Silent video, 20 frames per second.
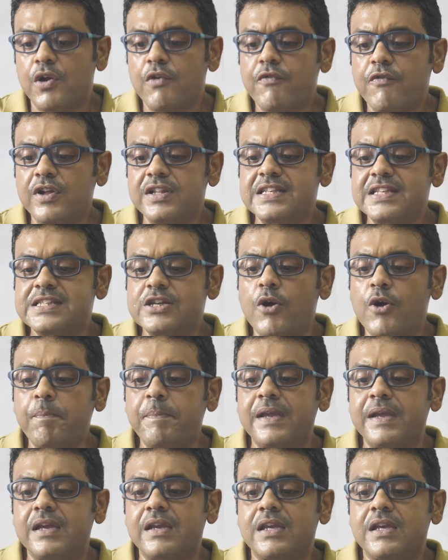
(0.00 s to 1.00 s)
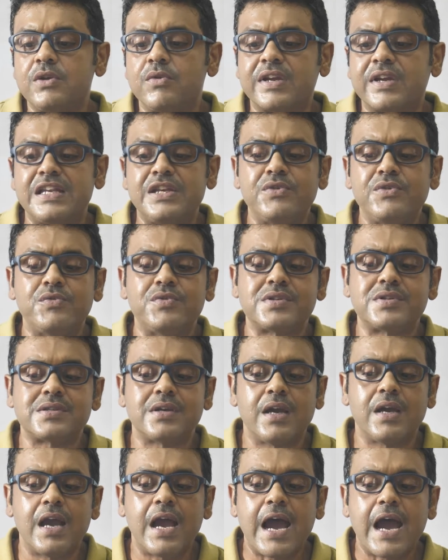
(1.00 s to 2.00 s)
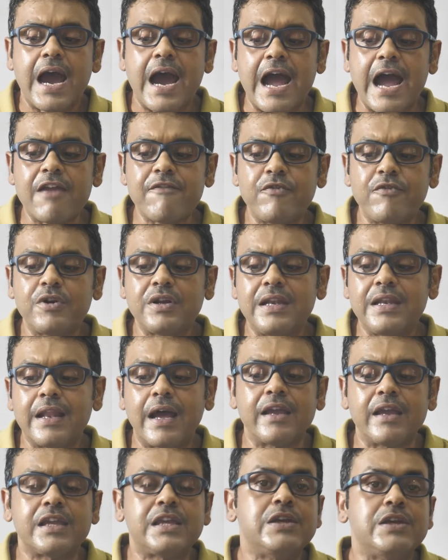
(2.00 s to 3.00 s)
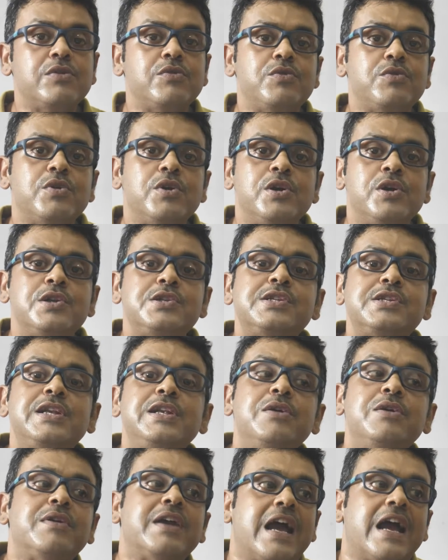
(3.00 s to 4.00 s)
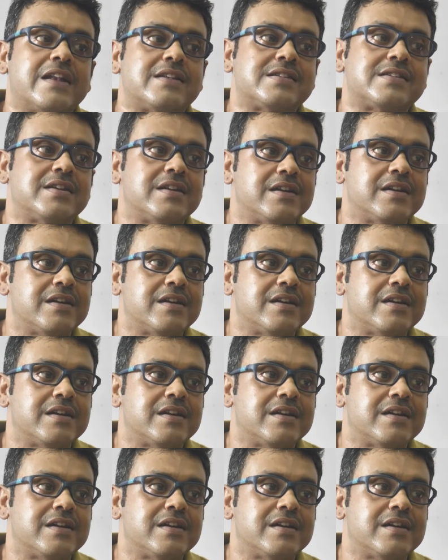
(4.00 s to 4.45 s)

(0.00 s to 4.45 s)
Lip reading: For the topic you can use I would like you to look at.